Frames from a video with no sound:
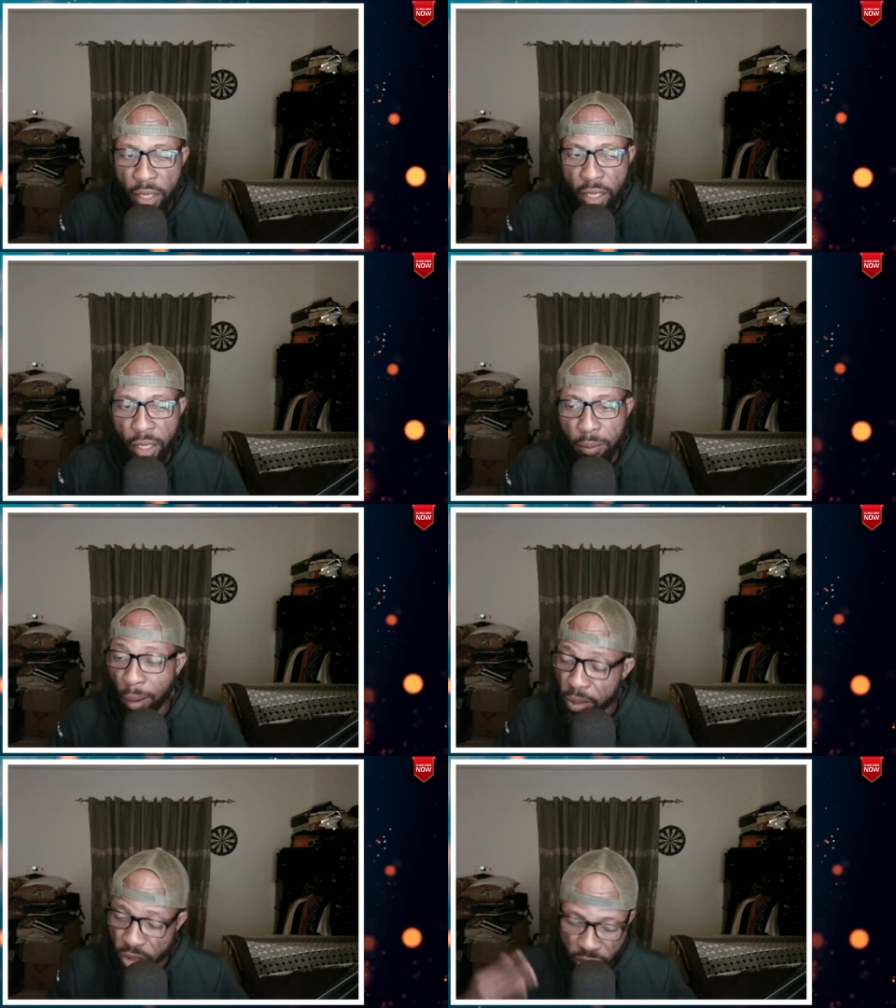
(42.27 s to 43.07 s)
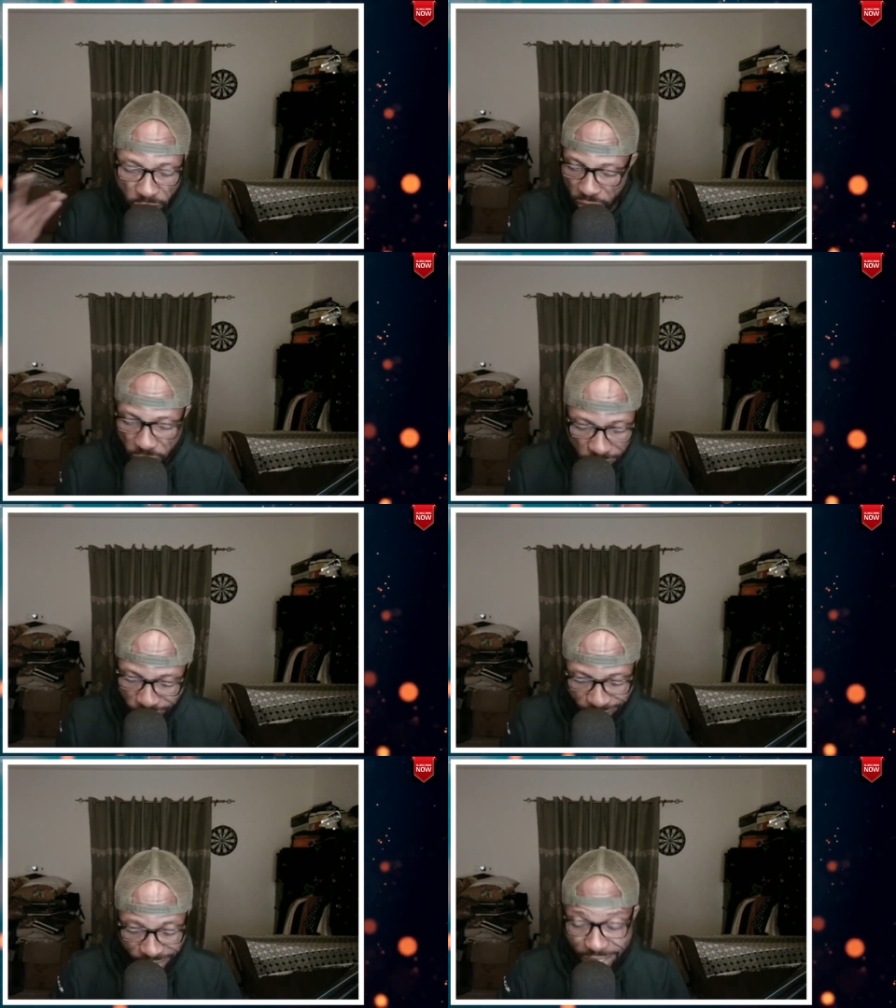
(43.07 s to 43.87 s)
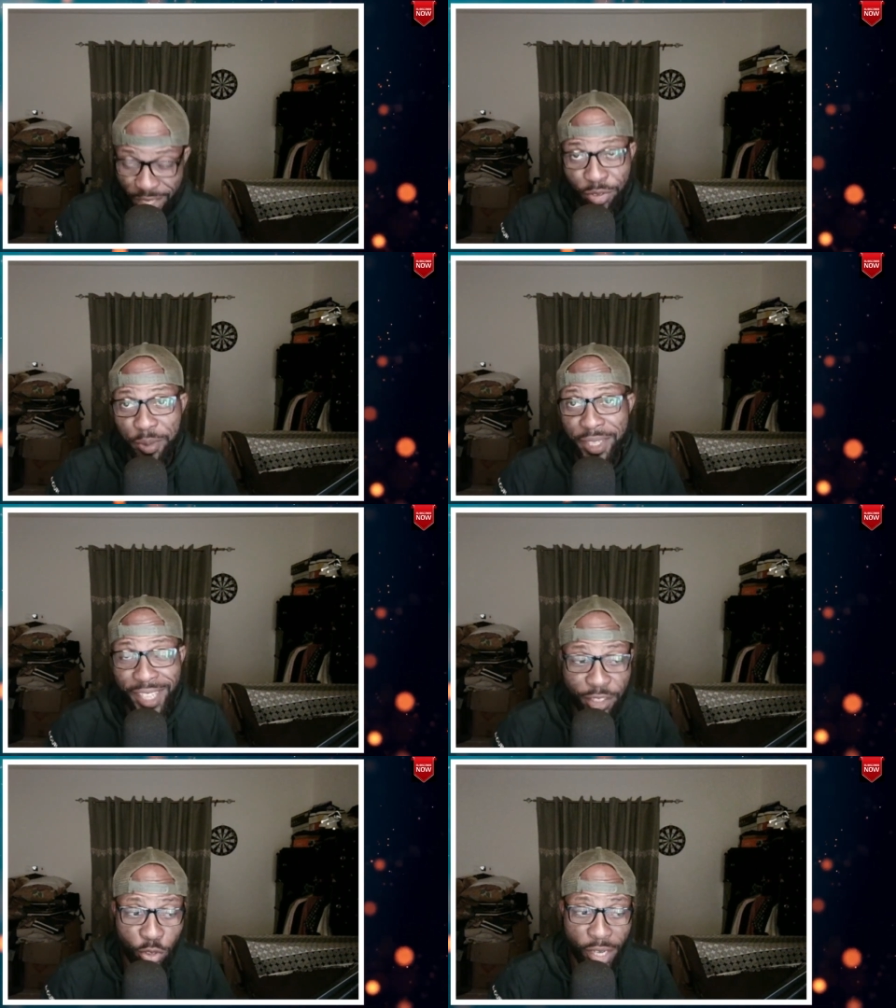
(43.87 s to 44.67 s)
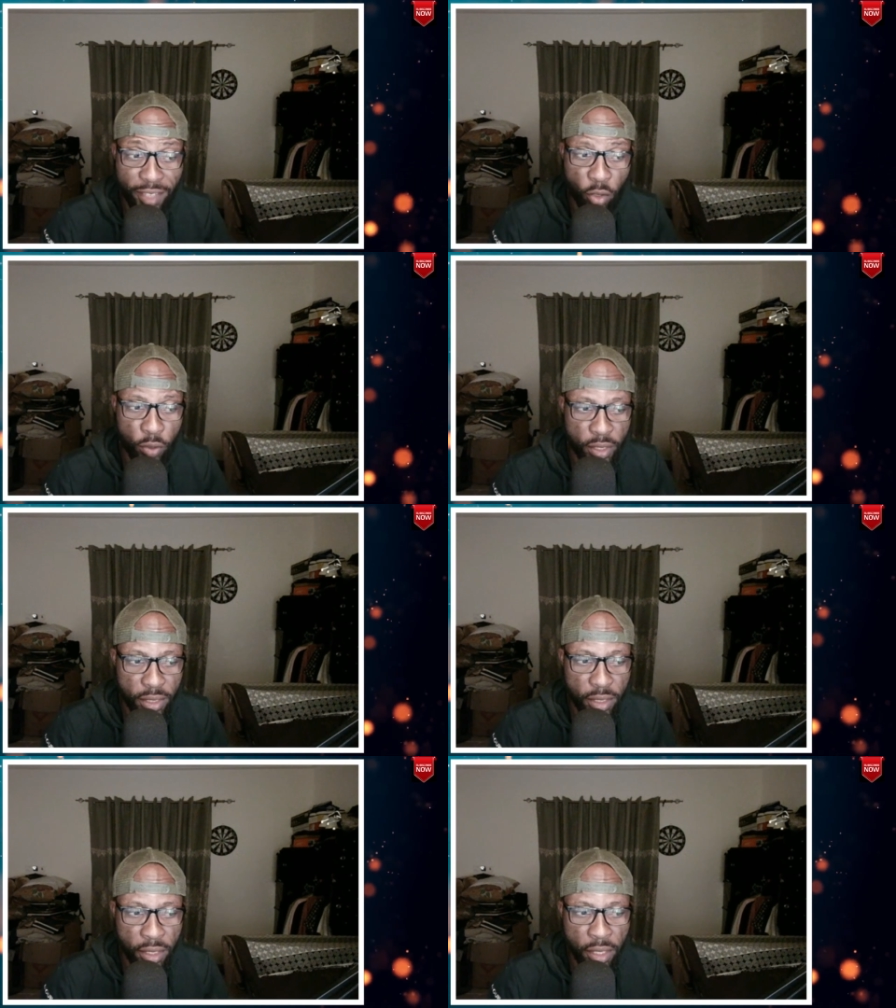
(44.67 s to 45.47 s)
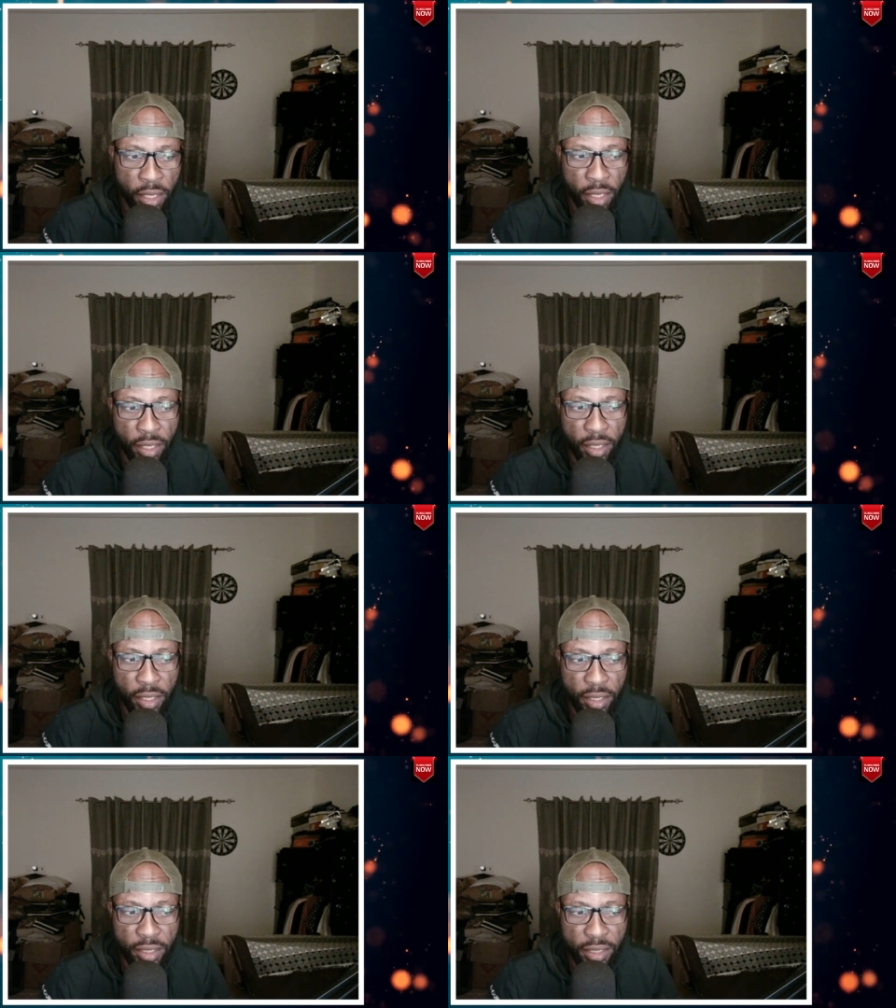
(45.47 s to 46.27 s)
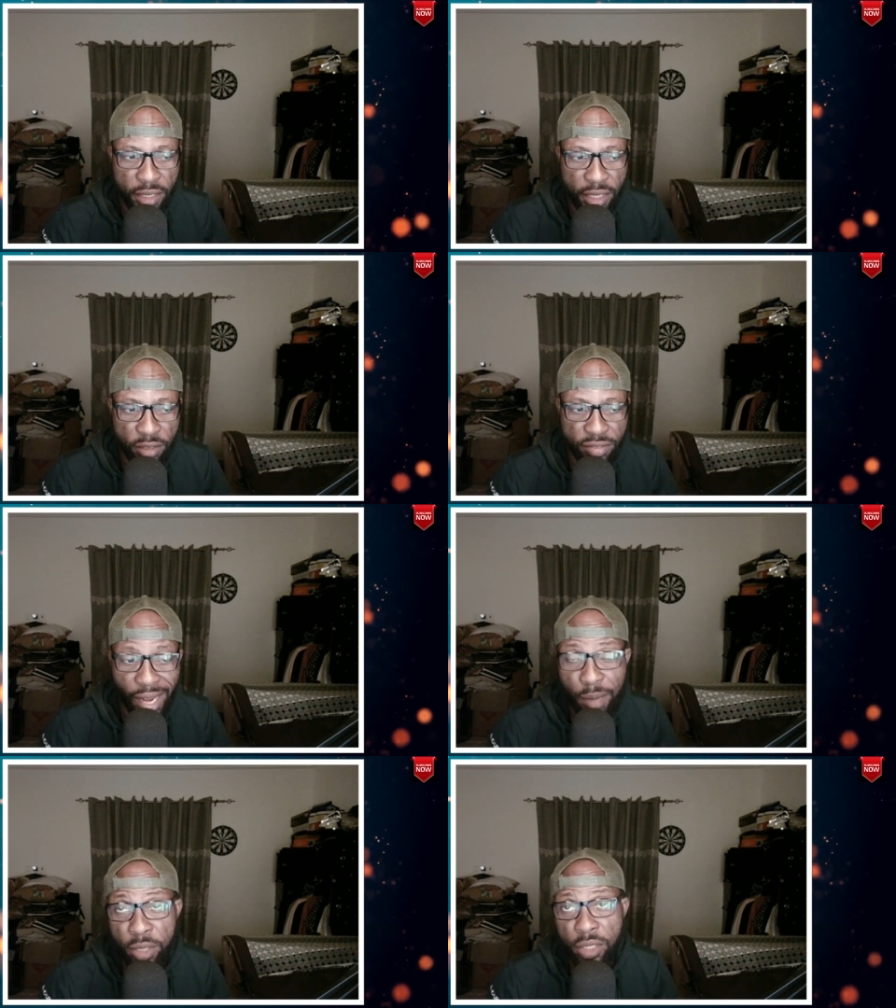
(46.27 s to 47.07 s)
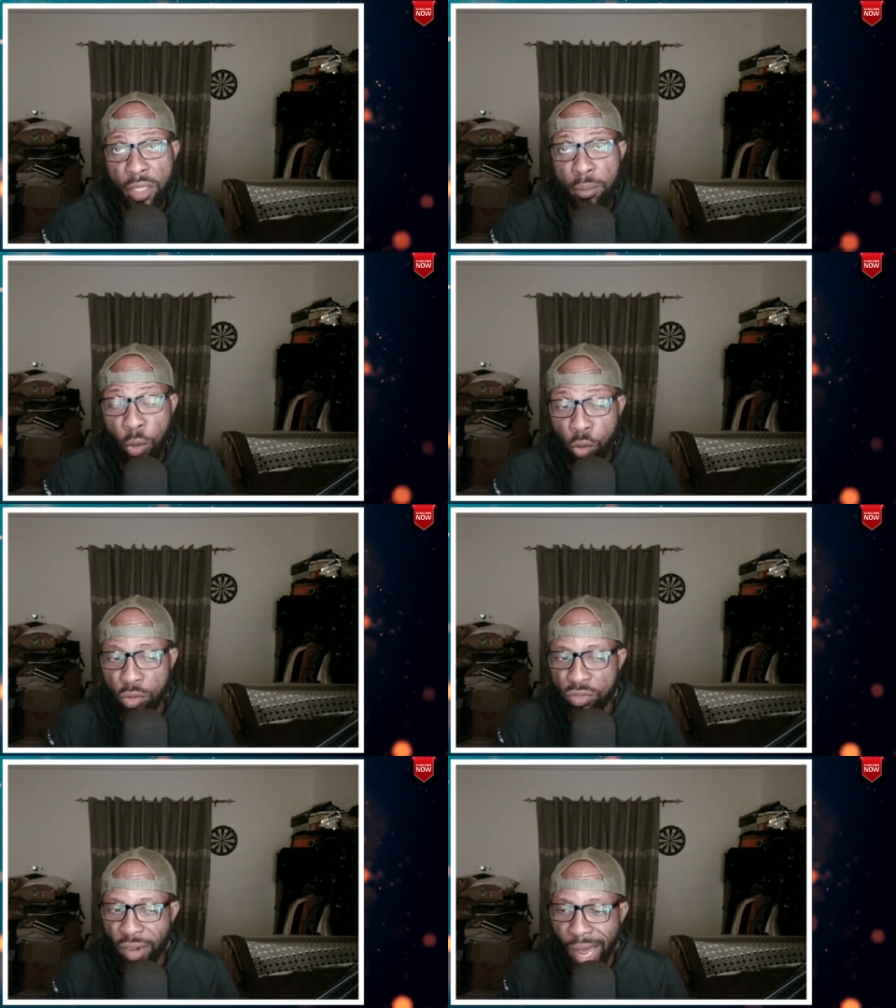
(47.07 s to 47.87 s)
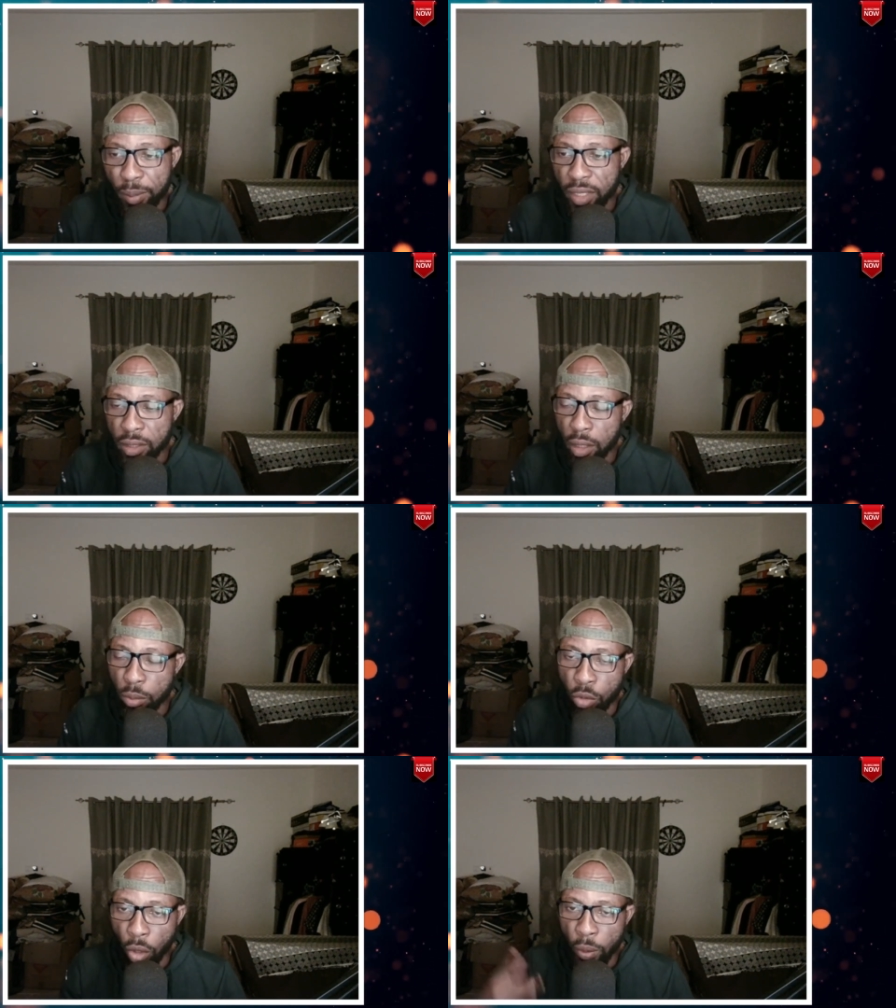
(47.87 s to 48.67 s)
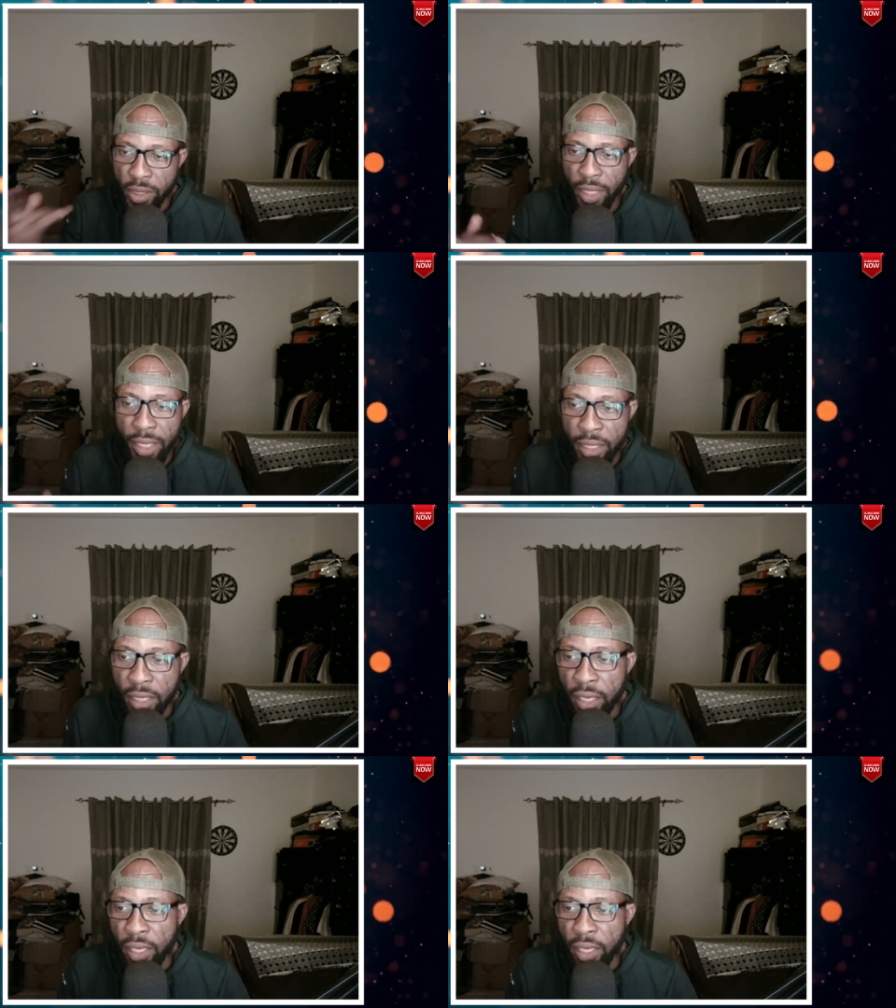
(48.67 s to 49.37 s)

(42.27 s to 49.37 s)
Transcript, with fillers: Um, I mean, seeing from the title, you guys can already see, uh, this is a uh, Fly Me to the Moon, Fly Me to the Moon, originally